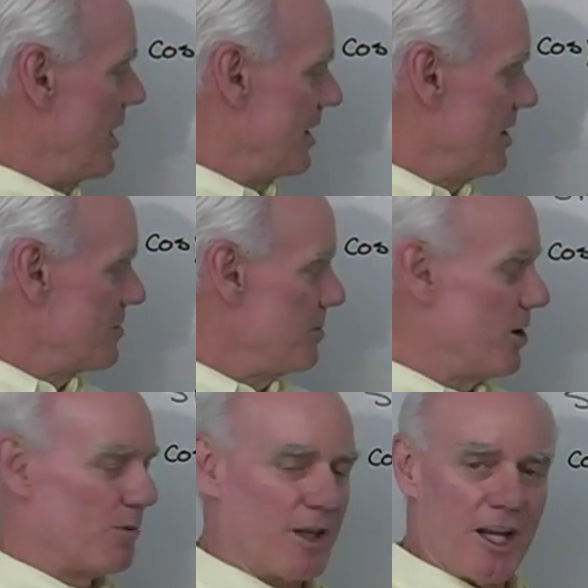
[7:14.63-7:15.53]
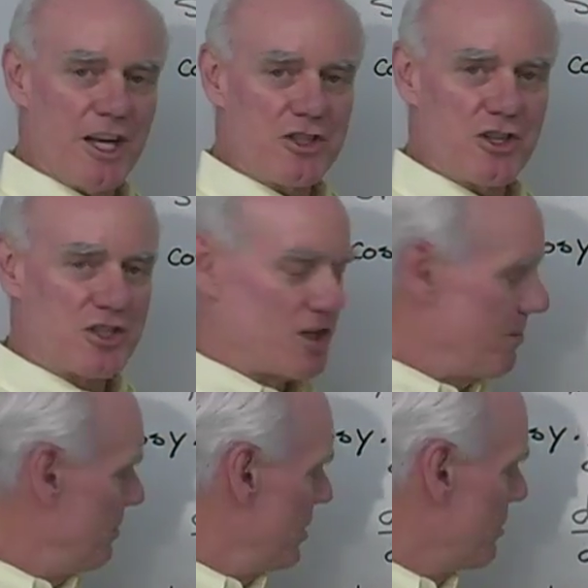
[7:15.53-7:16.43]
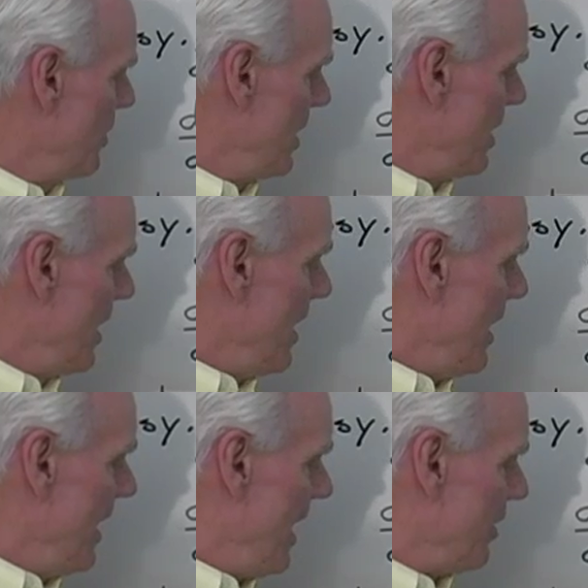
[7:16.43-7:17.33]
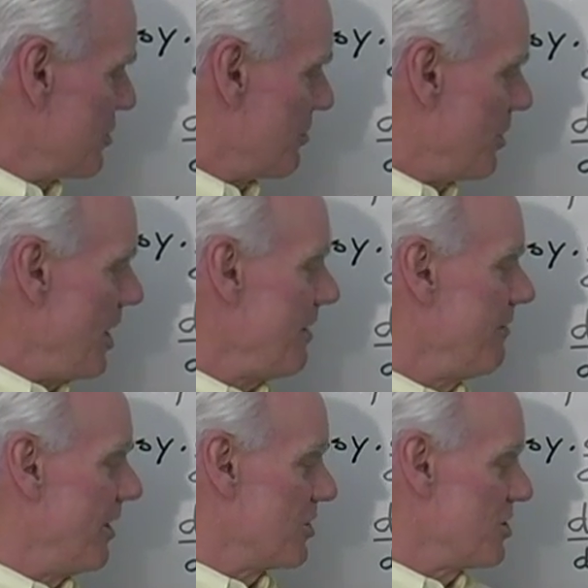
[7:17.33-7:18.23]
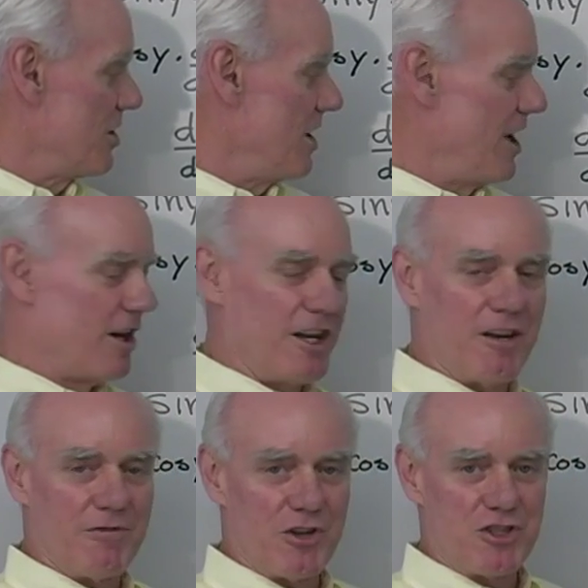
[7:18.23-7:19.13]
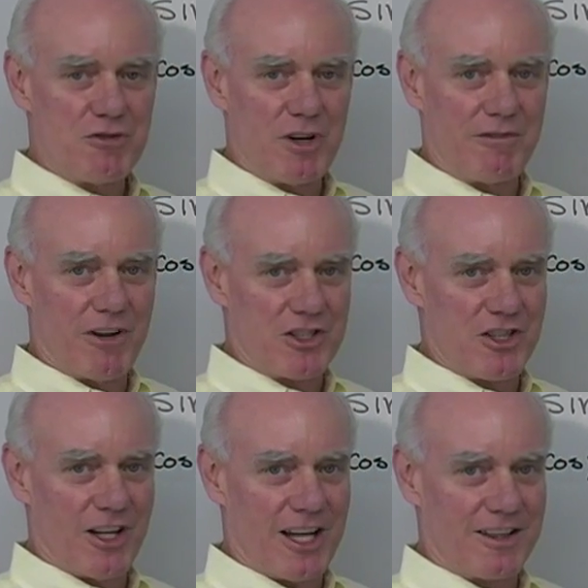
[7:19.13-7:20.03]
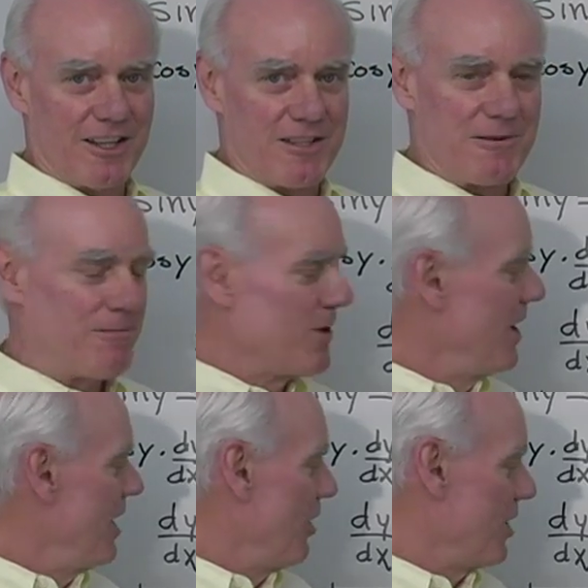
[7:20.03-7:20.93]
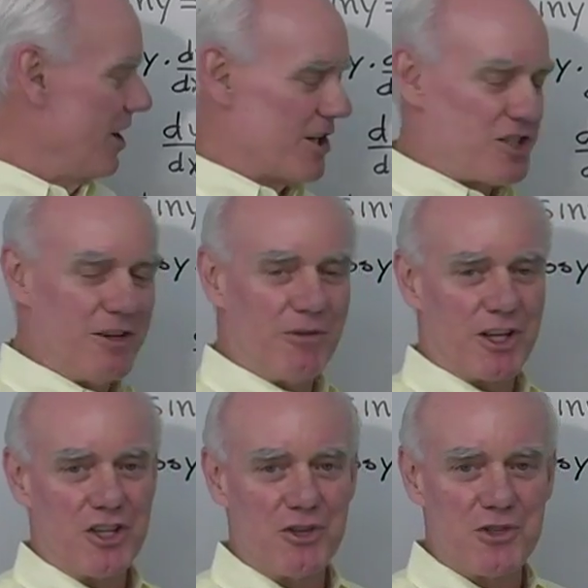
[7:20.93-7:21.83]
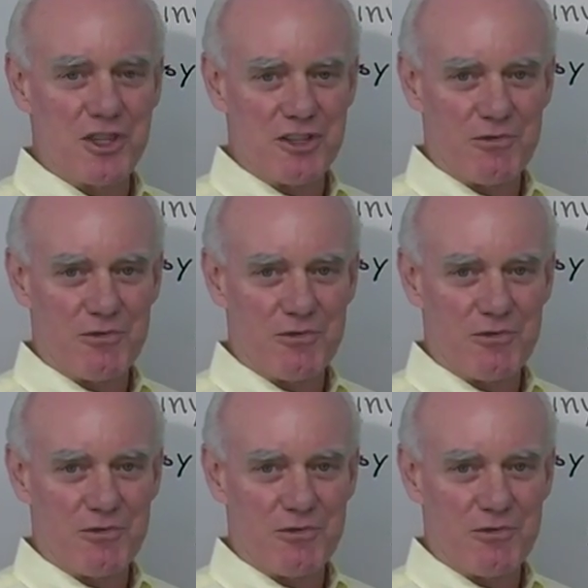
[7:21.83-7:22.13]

that gives me a relationship between an algebraic function and an inverse trig function like this. Okay, let's see if we can use these